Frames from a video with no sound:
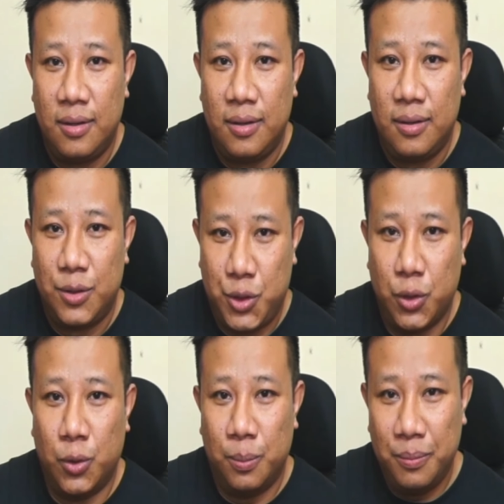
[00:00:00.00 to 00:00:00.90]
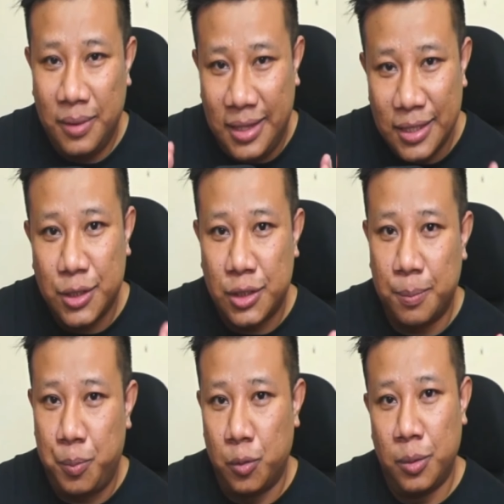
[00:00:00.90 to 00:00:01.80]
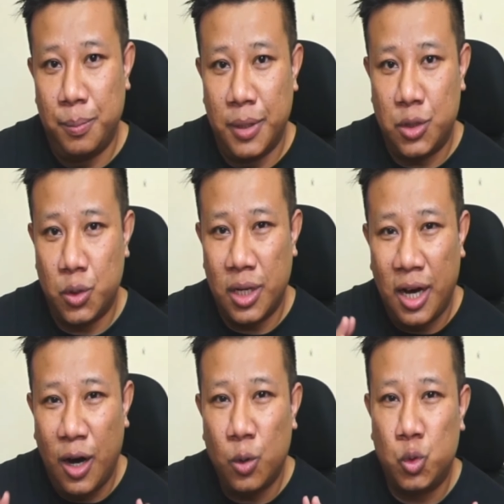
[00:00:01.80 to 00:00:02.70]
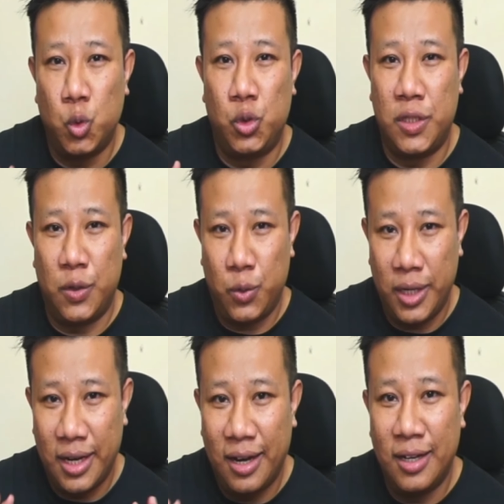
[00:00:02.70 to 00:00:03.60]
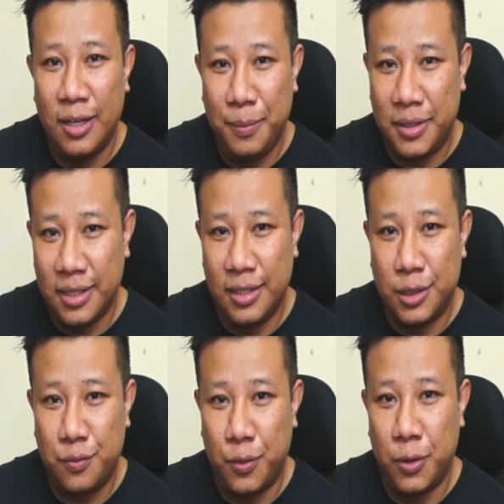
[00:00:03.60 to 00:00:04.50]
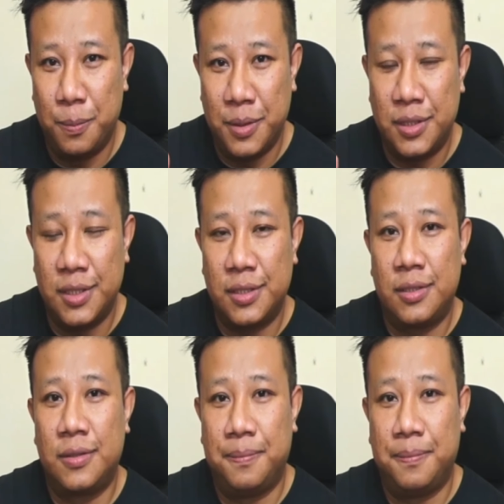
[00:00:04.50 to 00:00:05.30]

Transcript: So this is a proven method how to generate unlimited leads for your business,